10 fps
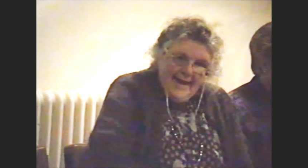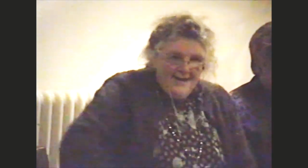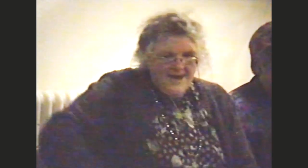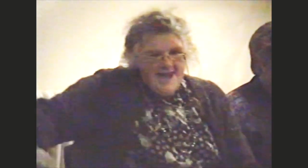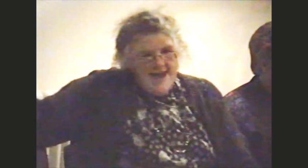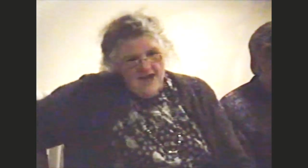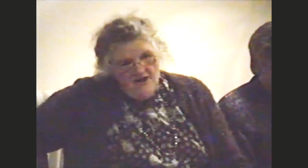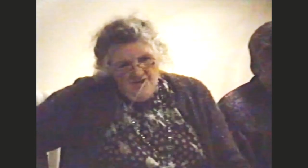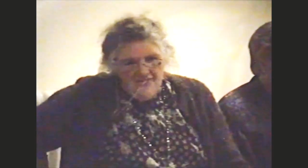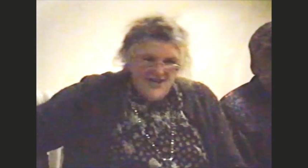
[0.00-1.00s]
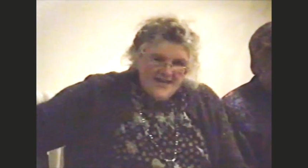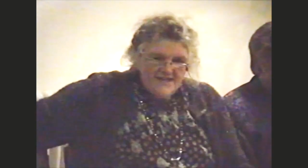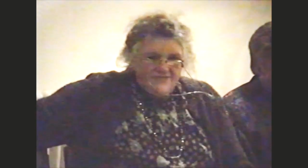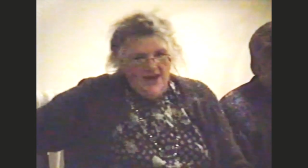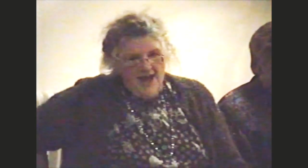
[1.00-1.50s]
And here
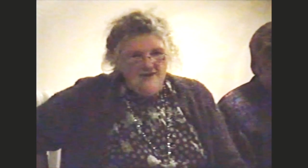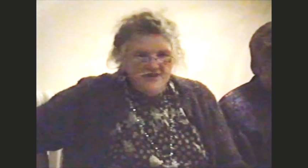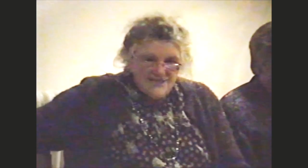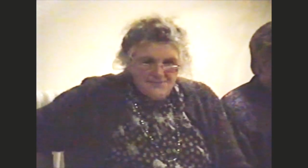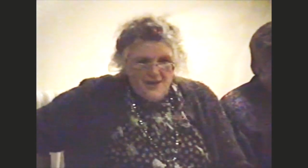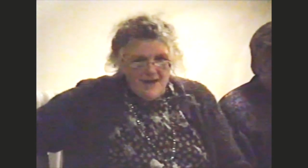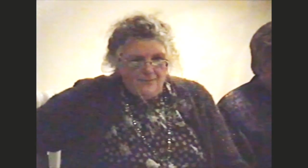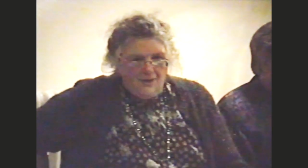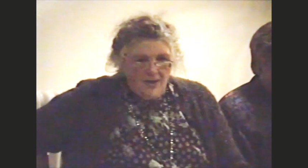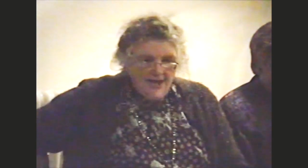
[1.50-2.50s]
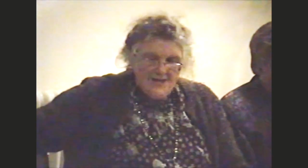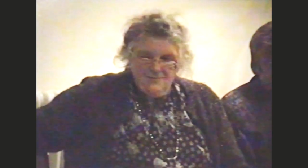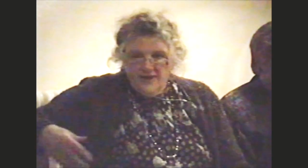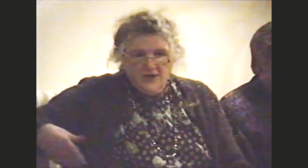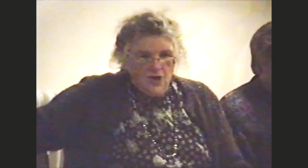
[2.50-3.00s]
are these various people
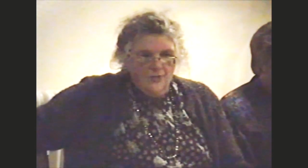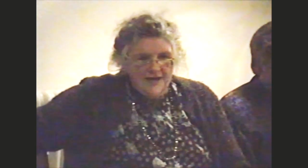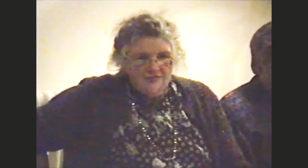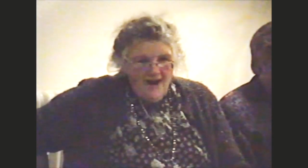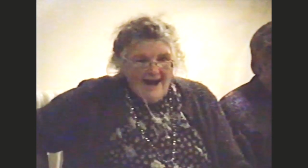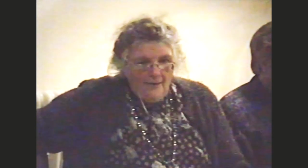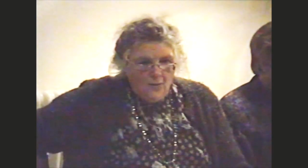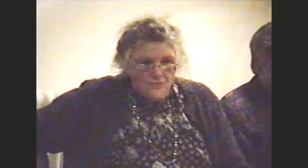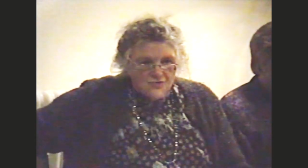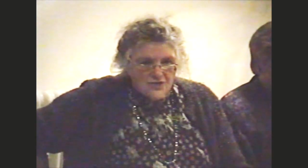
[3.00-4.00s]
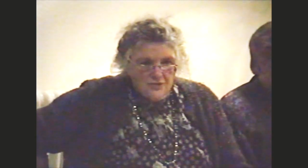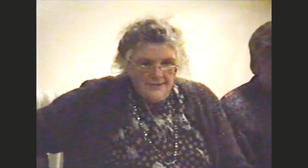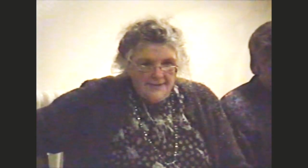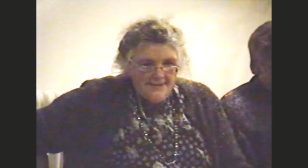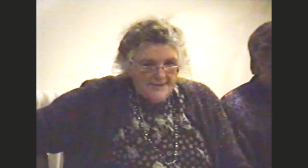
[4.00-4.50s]
keeping coming round,
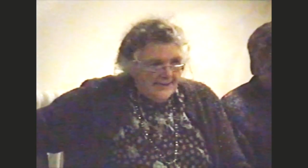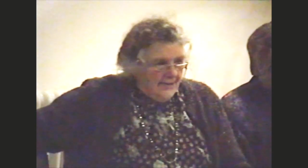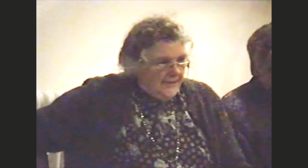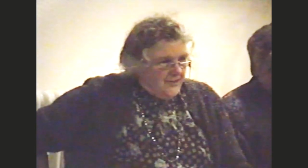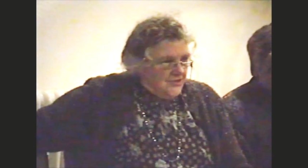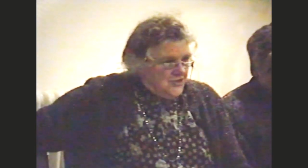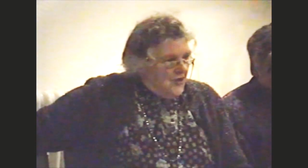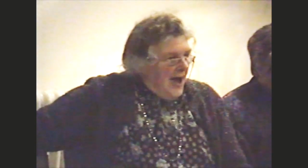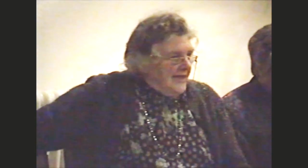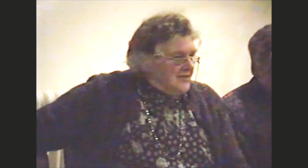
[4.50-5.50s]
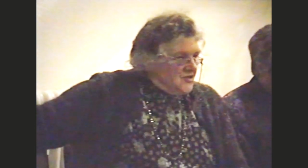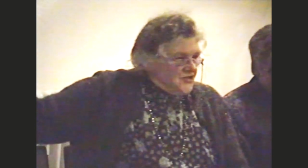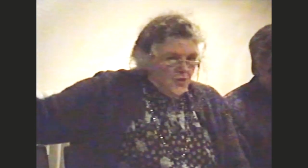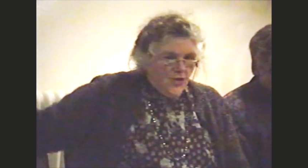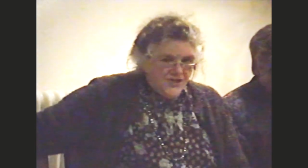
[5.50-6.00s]
trying
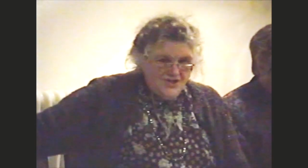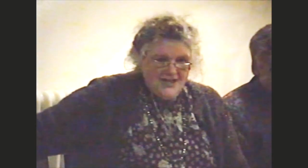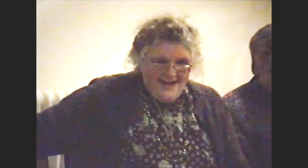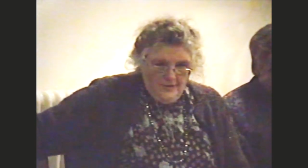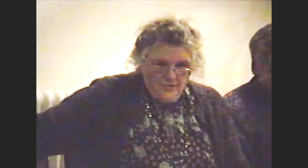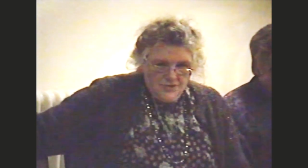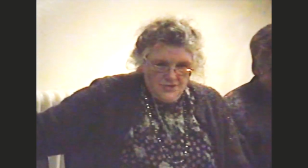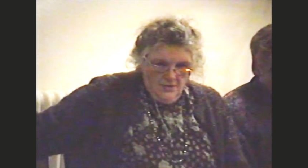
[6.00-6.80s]
to sort it out.